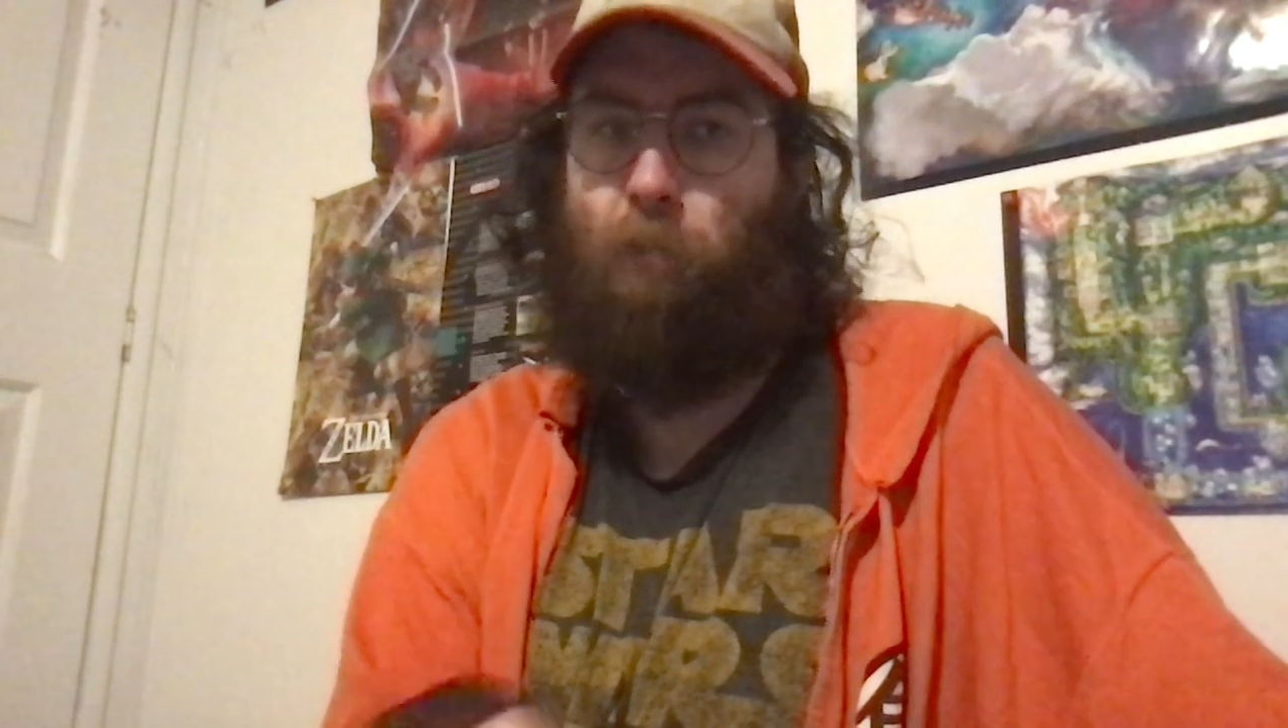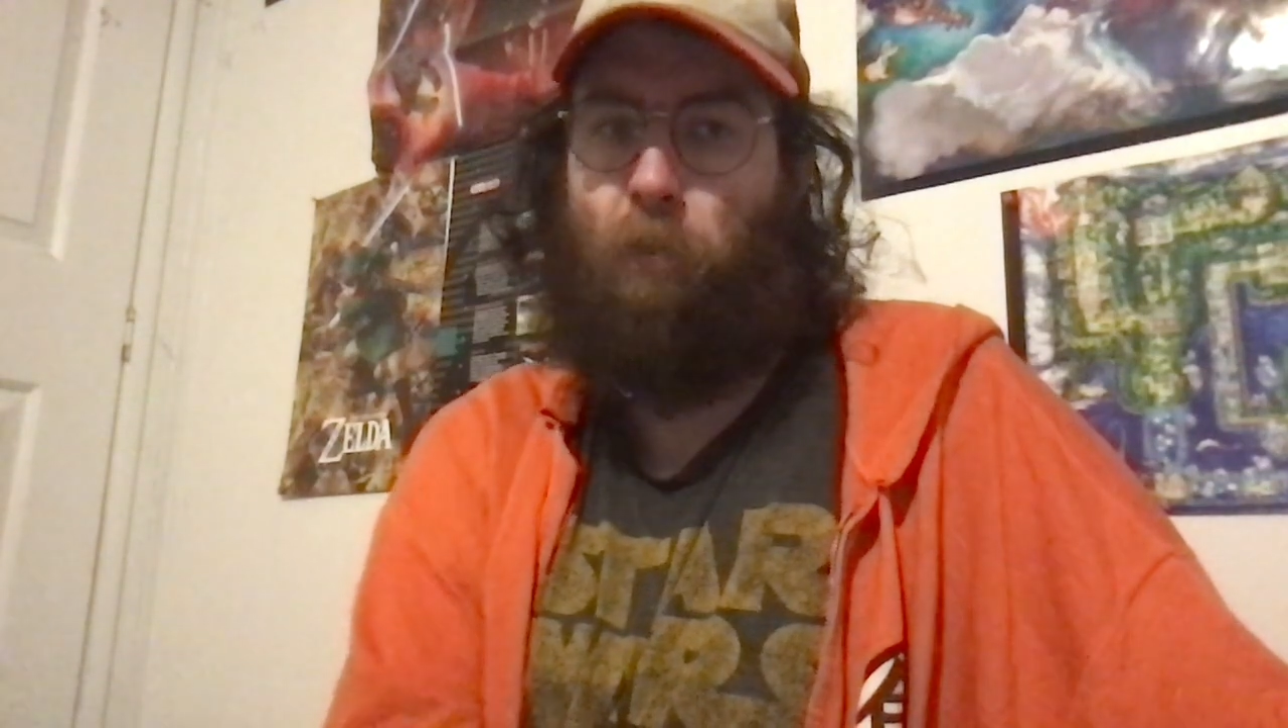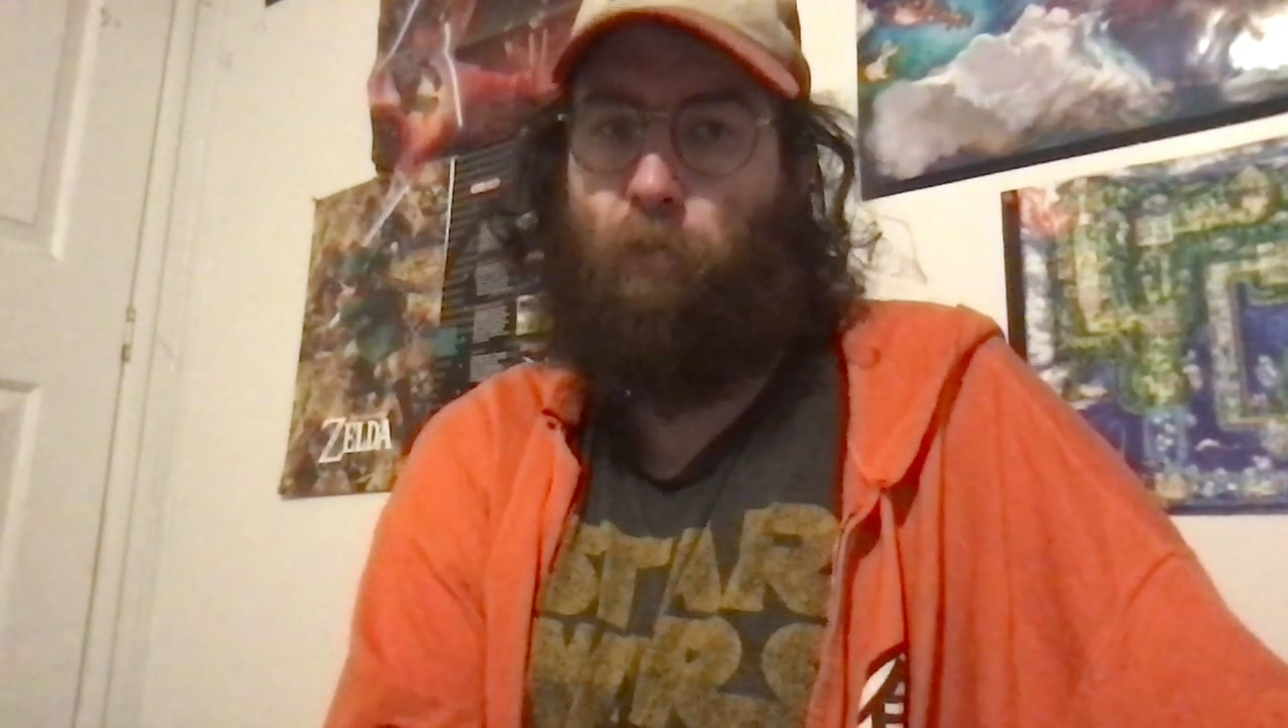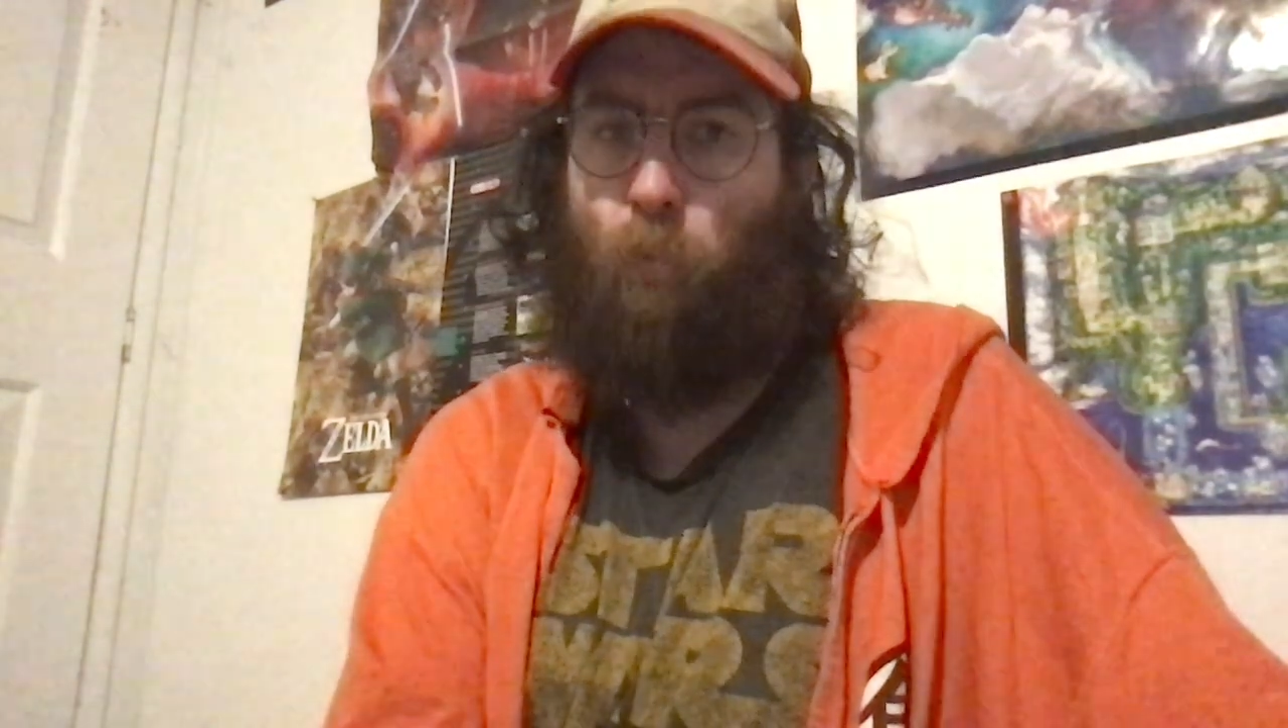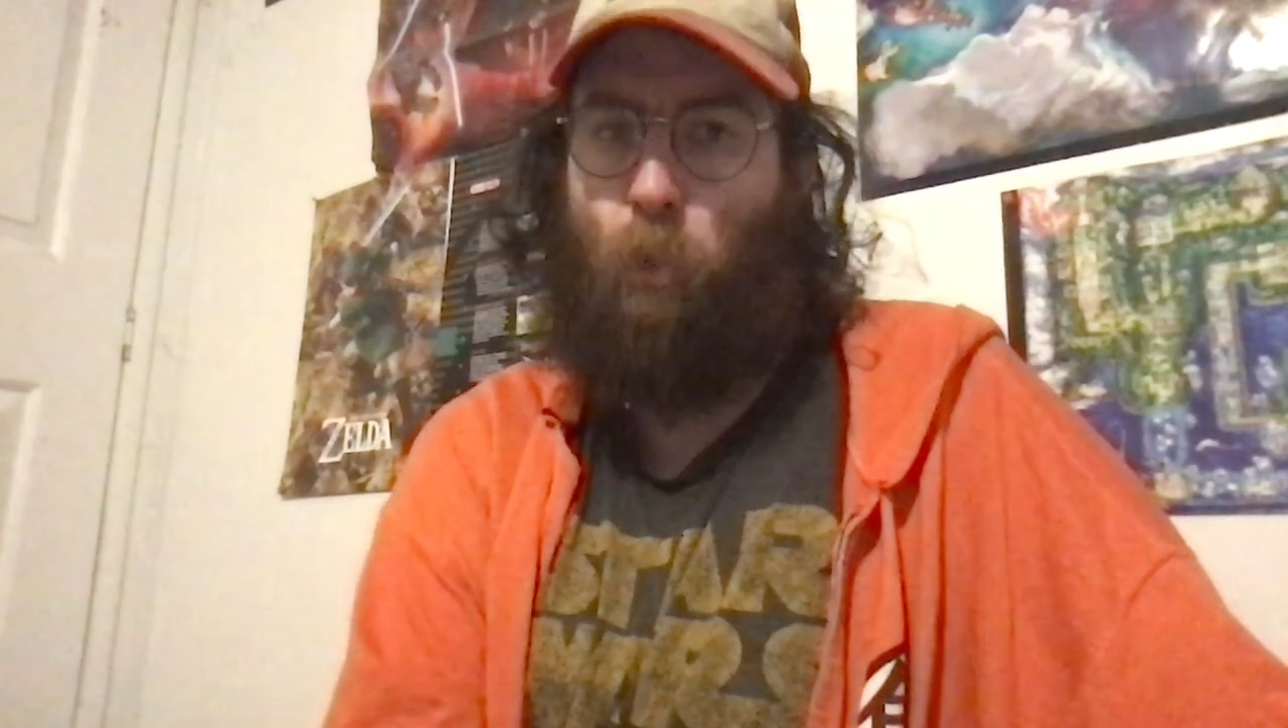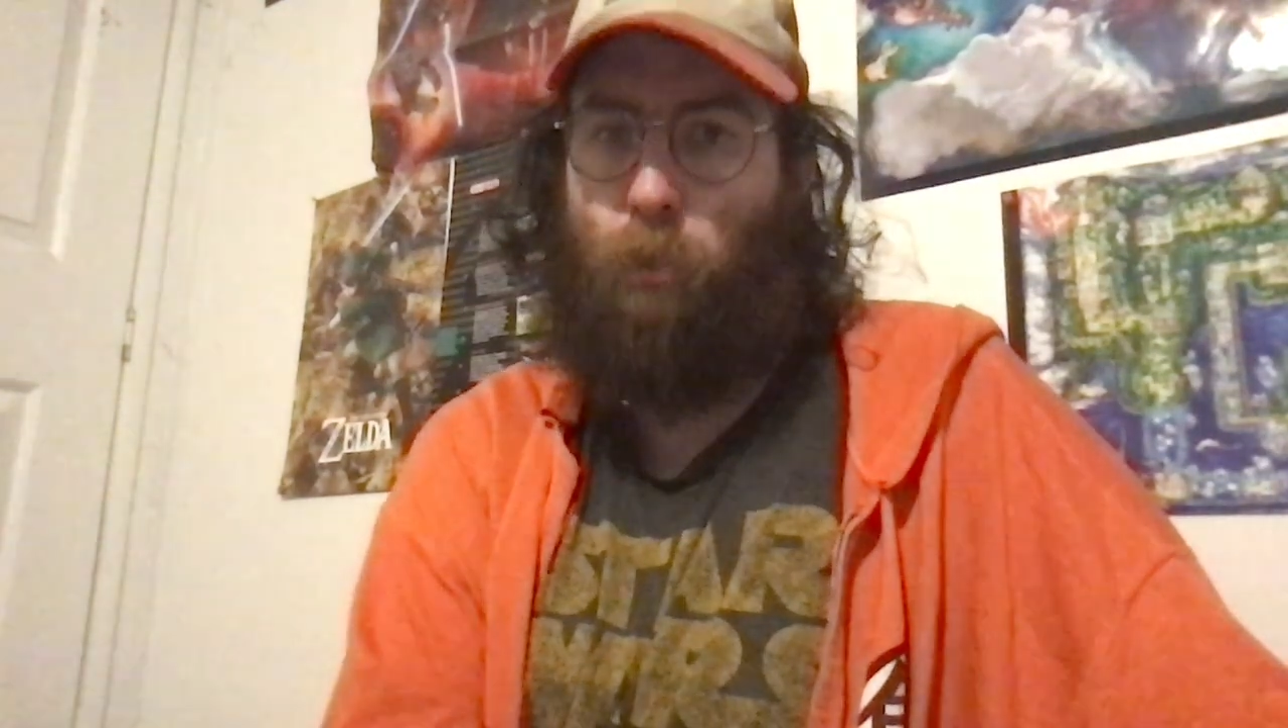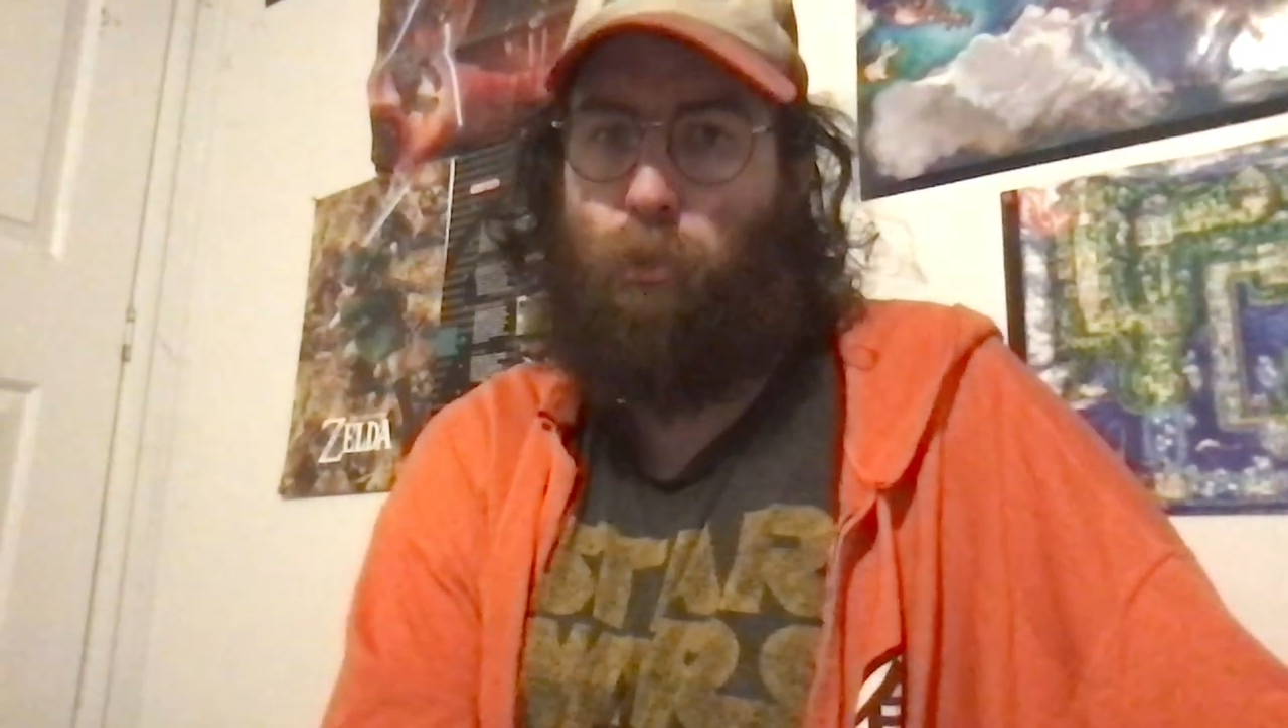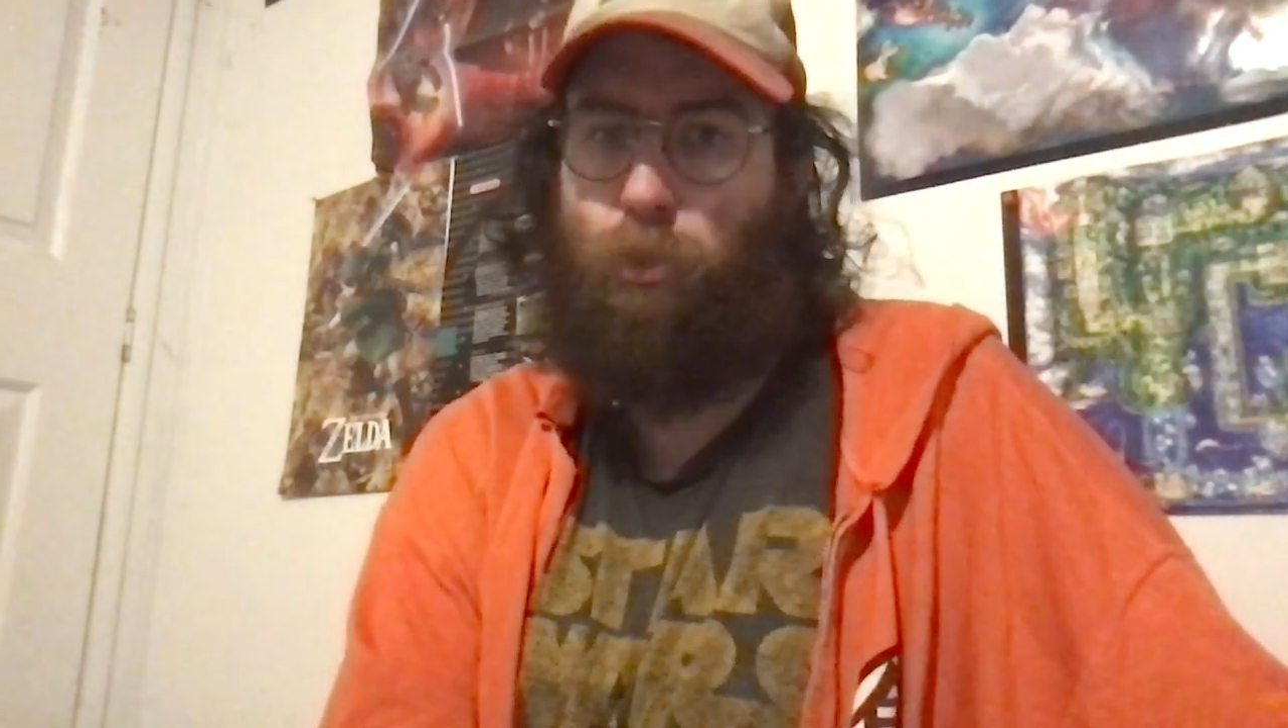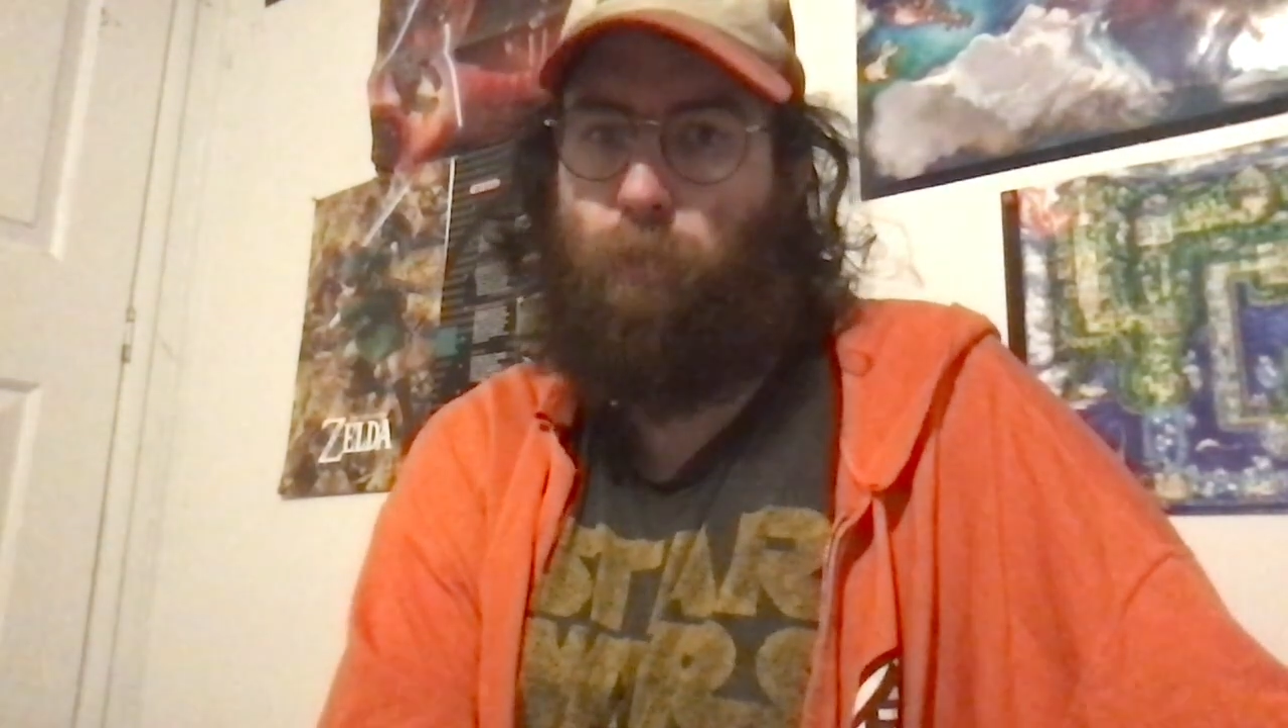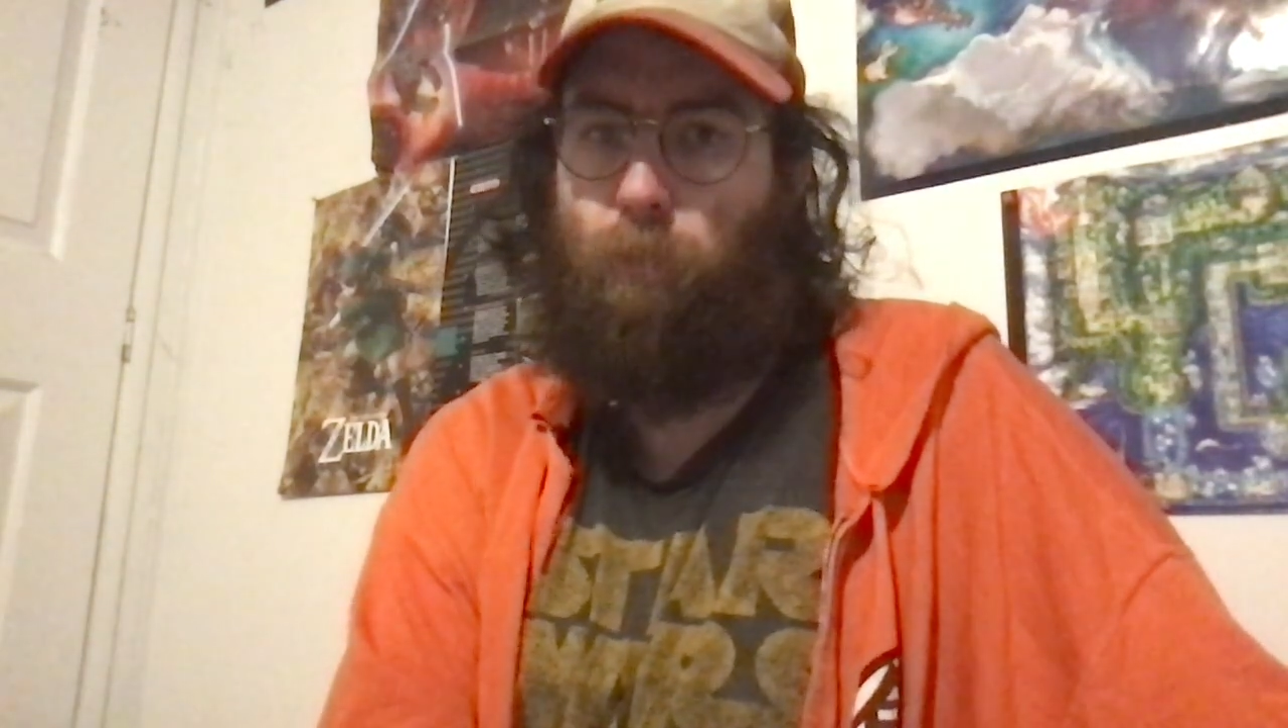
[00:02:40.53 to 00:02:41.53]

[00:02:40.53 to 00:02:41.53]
Overwatch.